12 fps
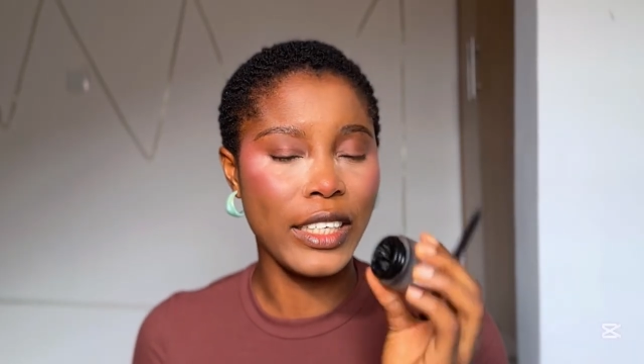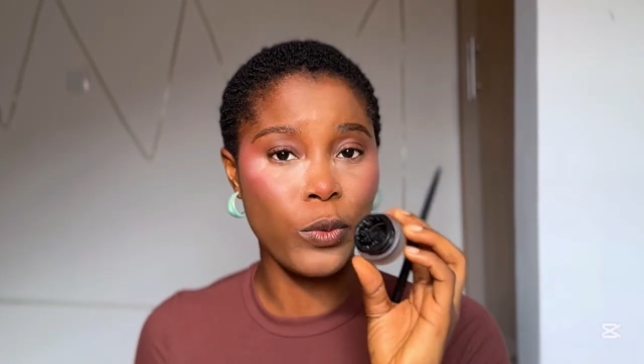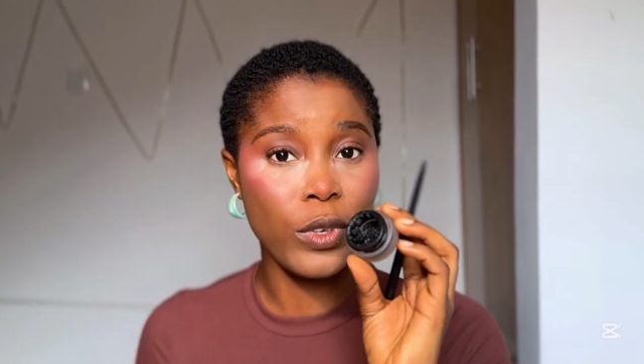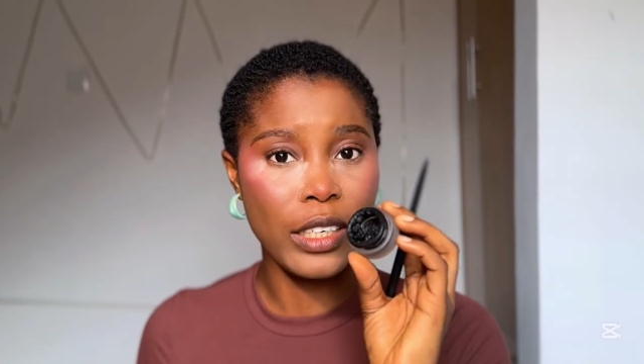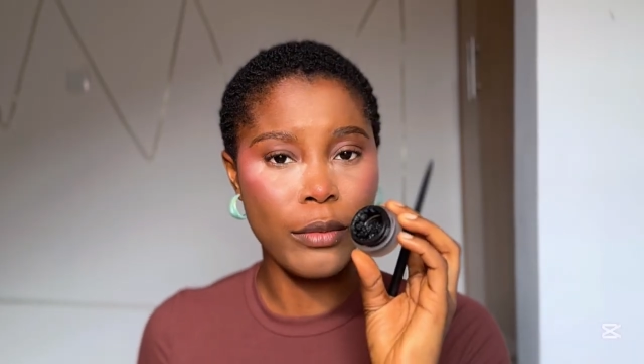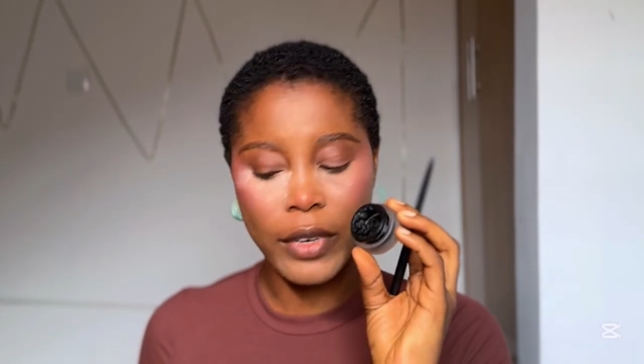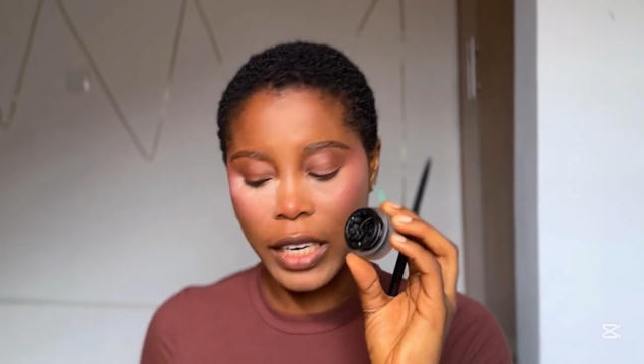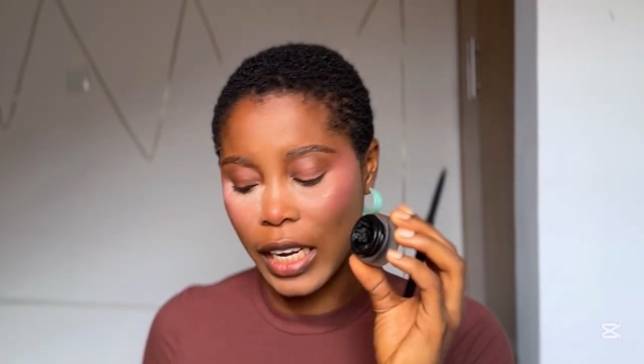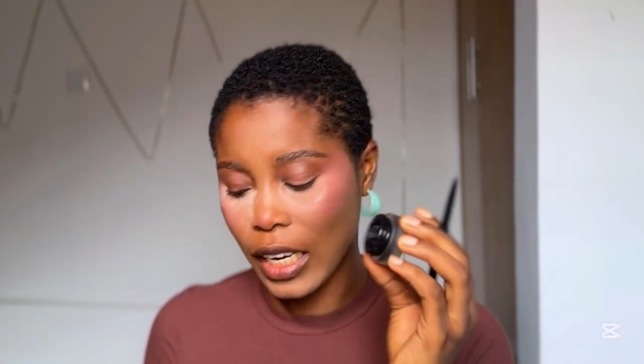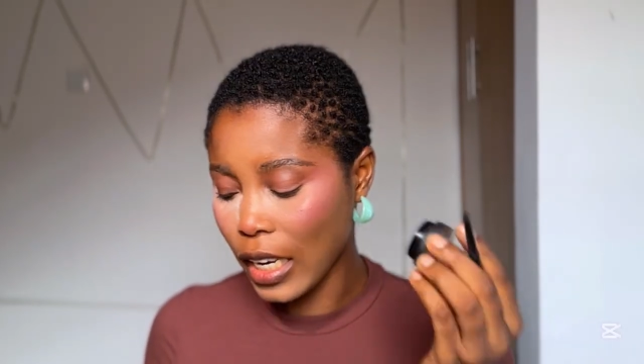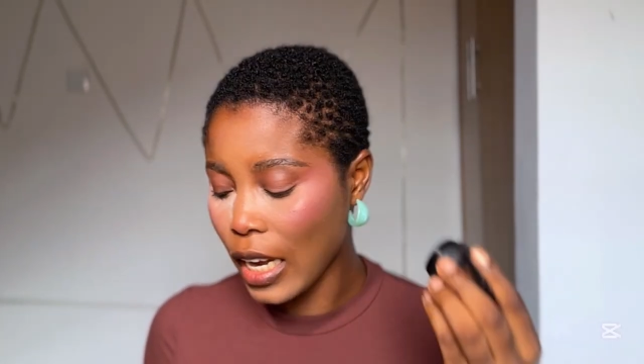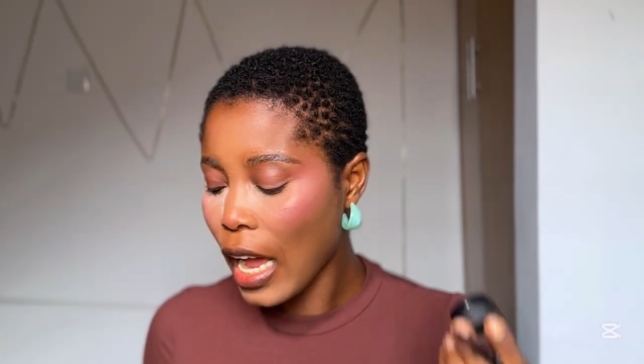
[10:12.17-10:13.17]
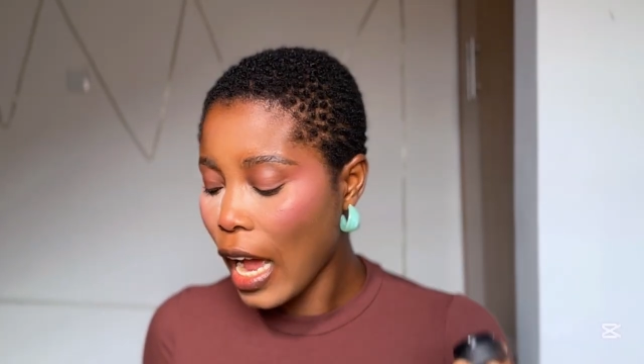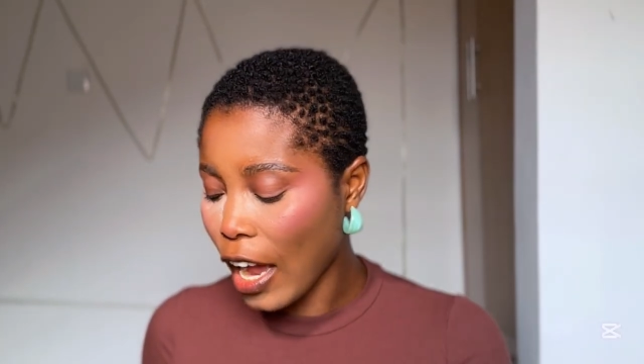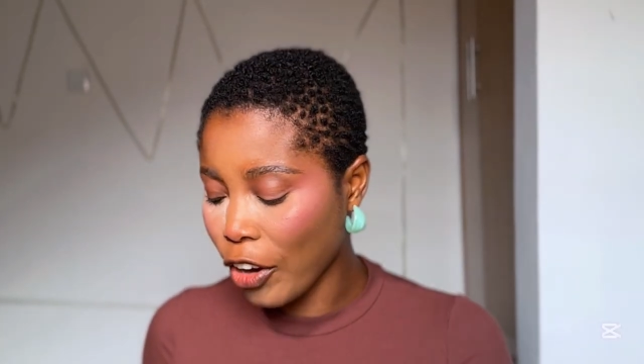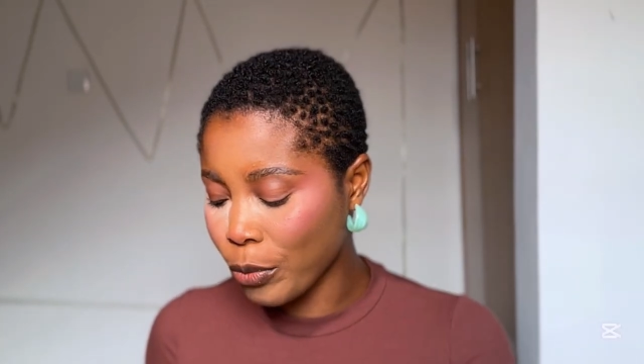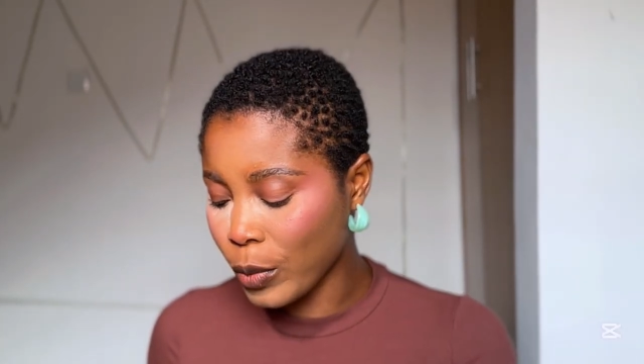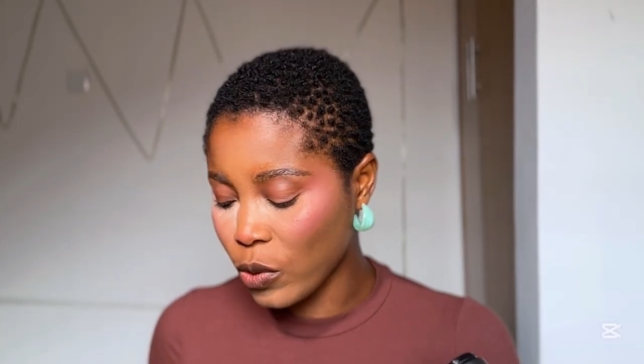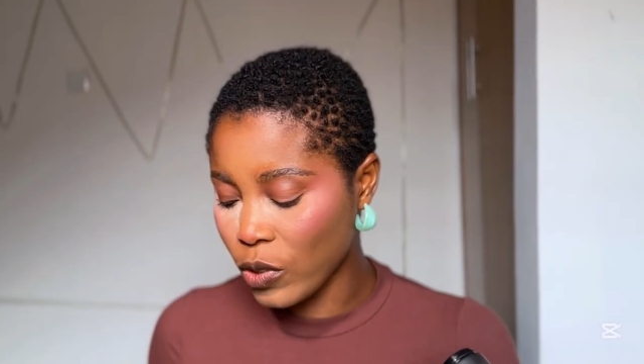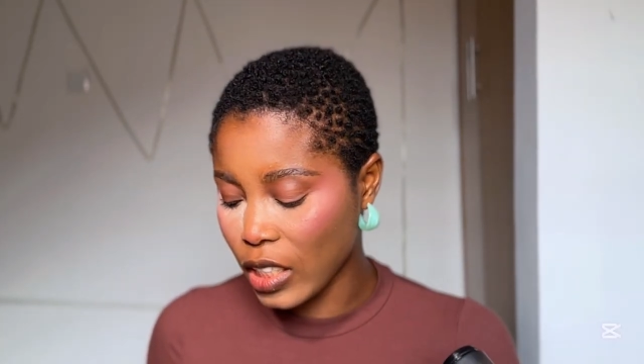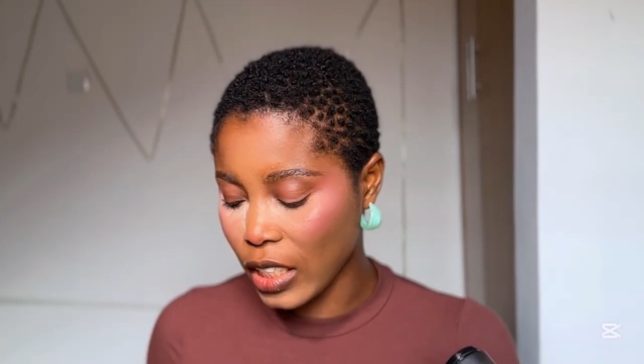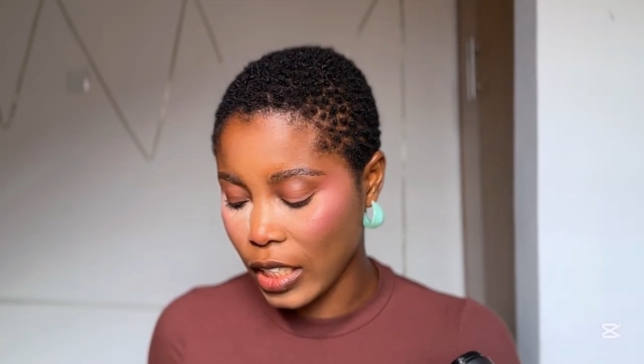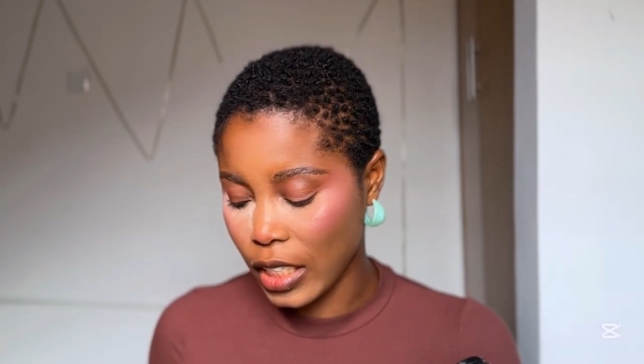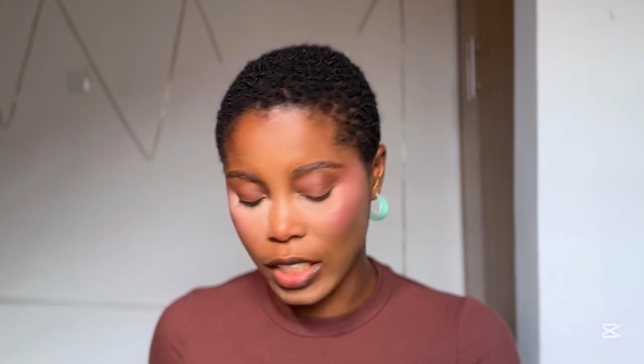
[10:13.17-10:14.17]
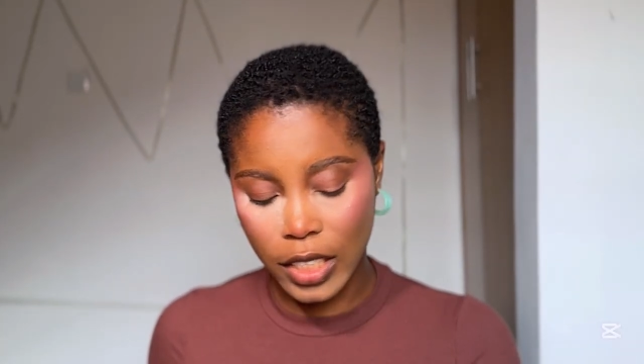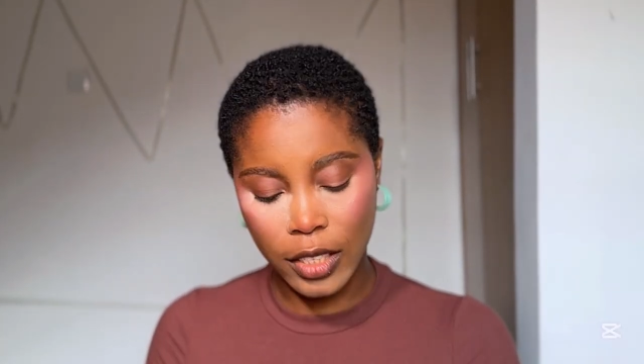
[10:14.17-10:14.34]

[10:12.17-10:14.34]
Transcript: the one in black. I'll be using it.